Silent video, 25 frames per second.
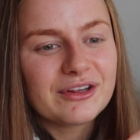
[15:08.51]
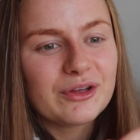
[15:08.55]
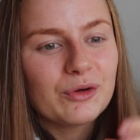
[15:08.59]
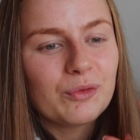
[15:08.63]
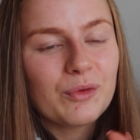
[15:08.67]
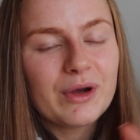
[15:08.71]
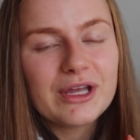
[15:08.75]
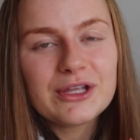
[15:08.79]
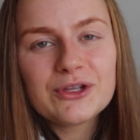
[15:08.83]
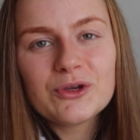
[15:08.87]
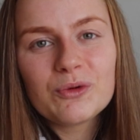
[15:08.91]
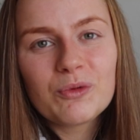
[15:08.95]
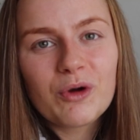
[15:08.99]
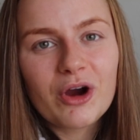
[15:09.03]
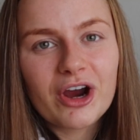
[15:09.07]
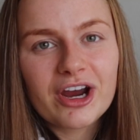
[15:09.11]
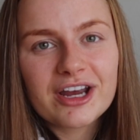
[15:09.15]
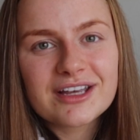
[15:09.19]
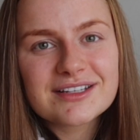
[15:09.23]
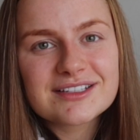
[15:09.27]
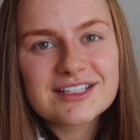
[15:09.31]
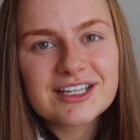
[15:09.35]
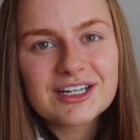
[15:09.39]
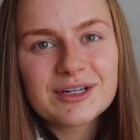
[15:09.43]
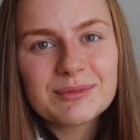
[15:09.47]
The way you
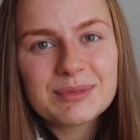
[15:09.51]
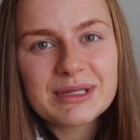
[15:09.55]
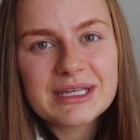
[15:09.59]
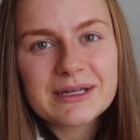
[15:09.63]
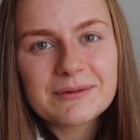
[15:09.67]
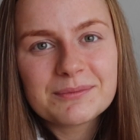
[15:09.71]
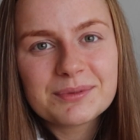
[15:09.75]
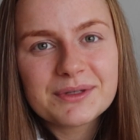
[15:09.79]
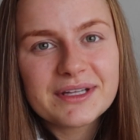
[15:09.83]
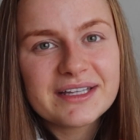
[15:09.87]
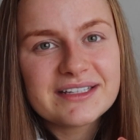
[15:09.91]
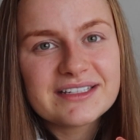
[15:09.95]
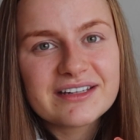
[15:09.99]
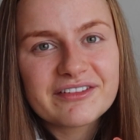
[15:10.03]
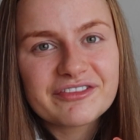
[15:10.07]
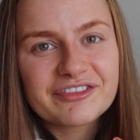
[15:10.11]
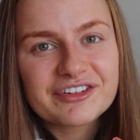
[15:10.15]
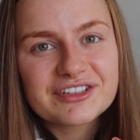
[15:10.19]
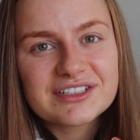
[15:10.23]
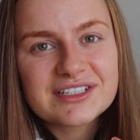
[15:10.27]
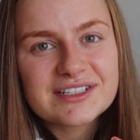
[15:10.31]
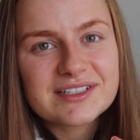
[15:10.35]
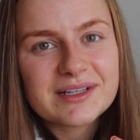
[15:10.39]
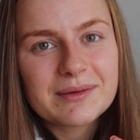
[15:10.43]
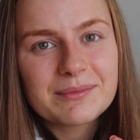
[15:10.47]
work is going to be completely
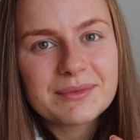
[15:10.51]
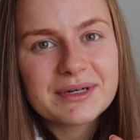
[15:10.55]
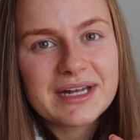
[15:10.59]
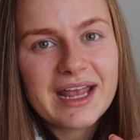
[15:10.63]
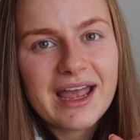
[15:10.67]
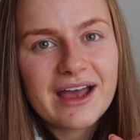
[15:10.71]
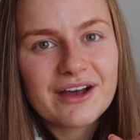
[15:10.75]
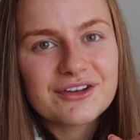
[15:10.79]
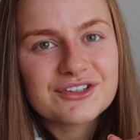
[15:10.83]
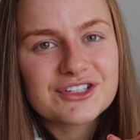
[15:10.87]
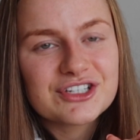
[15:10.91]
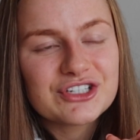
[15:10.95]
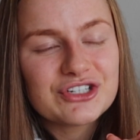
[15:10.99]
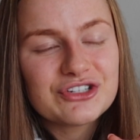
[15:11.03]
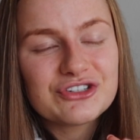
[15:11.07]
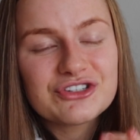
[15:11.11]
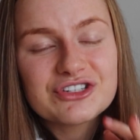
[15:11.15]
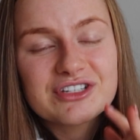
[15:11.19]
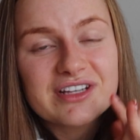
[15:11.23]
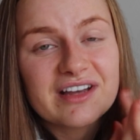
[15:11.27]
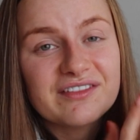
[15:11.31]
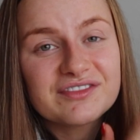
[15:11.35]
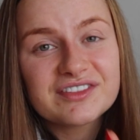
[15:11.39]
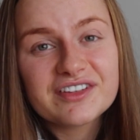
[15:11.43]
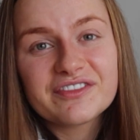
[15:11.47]
different to somebody else, and you
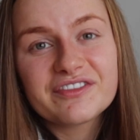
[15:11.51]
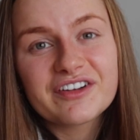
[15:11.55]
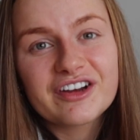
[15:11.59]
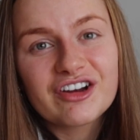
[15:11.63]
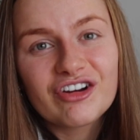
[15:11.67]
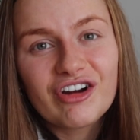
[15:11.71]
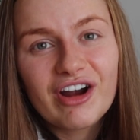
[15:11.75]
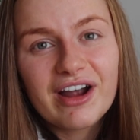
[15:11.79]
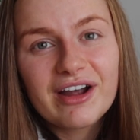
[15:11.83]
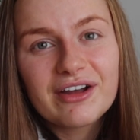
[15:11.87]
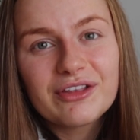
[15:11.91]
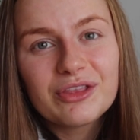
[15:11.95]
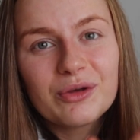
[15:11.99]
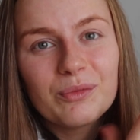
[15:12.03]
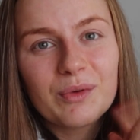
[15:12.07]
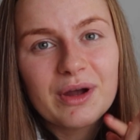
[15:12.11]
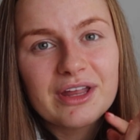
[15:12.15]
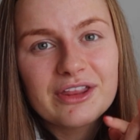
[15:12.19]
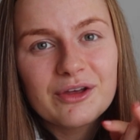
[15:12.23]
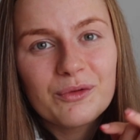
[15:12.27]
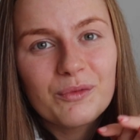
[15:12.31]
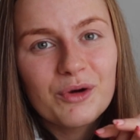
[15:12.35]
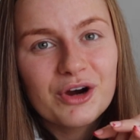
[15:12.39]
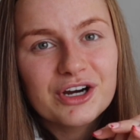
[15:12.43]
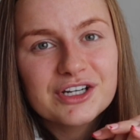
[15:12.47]
just have to figure out the way
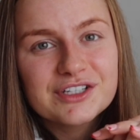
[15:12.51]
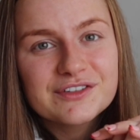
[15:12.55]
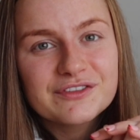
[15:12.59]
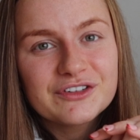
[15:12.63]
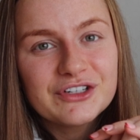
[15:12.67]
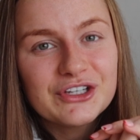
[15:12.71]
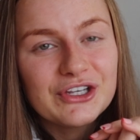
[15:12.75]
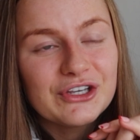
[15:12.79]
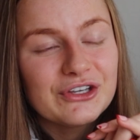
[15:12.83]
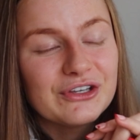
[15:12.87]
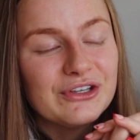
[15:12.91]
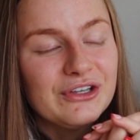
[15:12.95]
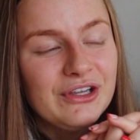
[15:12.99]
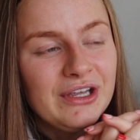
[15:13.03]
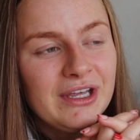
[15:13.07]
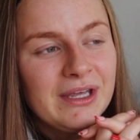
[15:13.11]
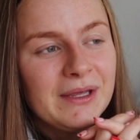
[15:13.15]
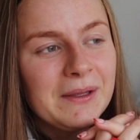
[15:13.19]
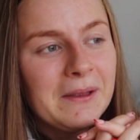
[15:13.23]
that works for you.